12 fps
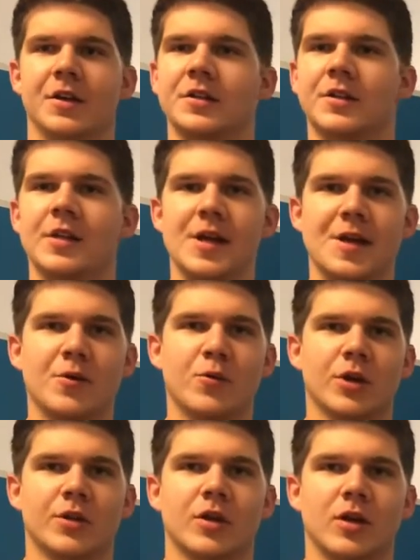Today I
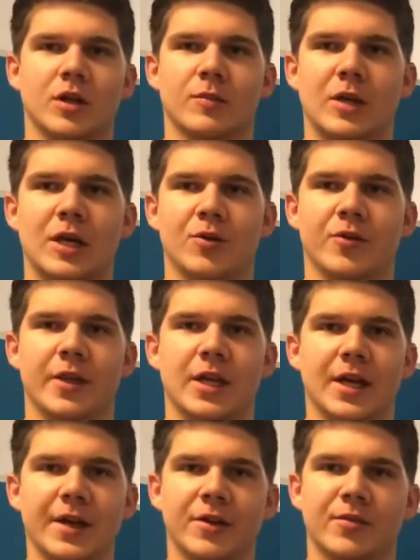want to talk about the
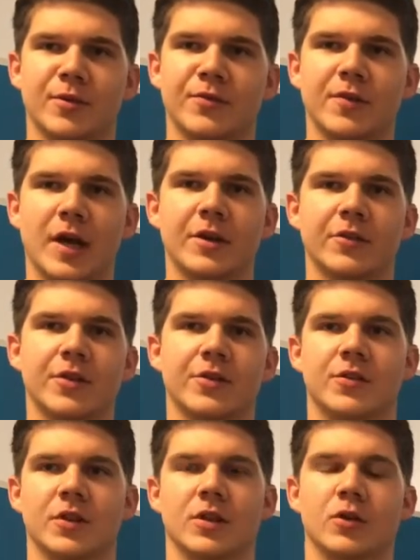Heisman
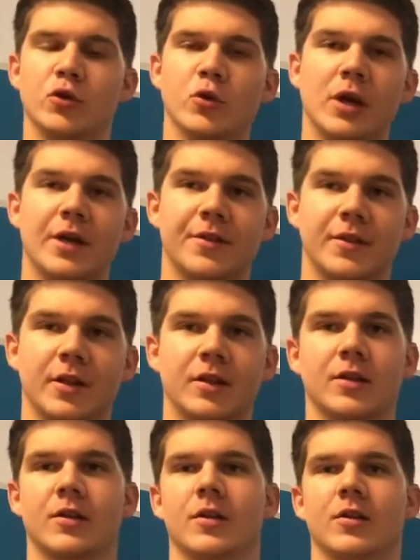finalists and who I think
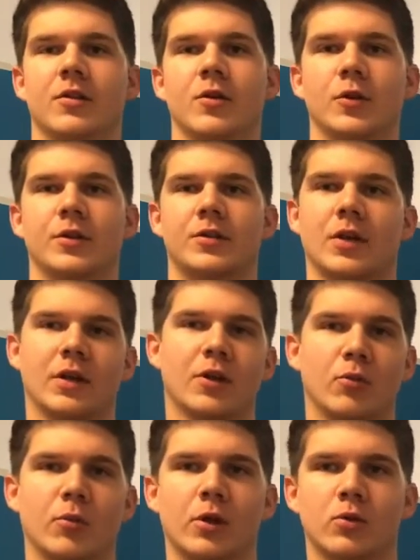is going to take
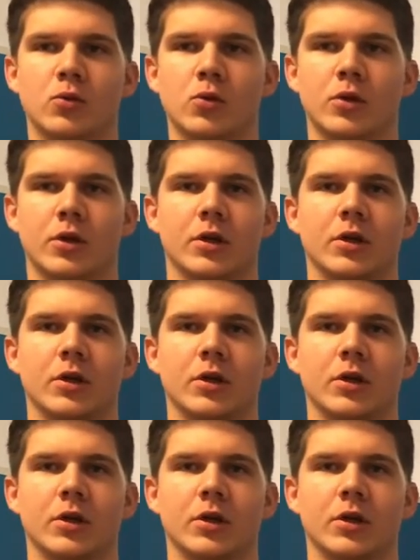home the award.